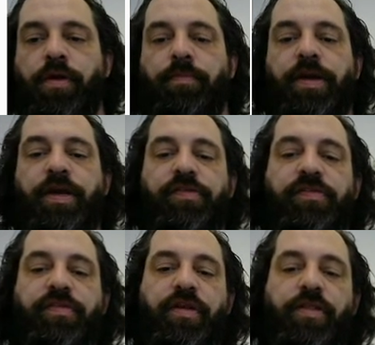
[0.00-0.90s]
Because
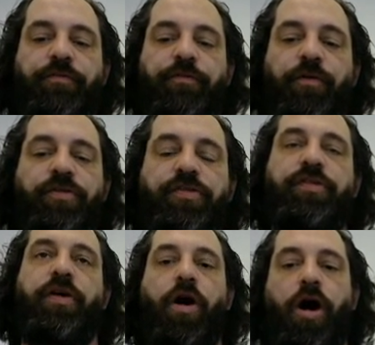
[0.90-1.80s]
it's the
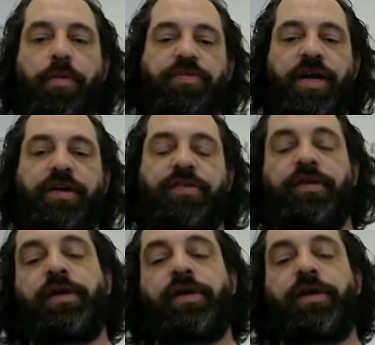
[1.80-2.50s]
first object.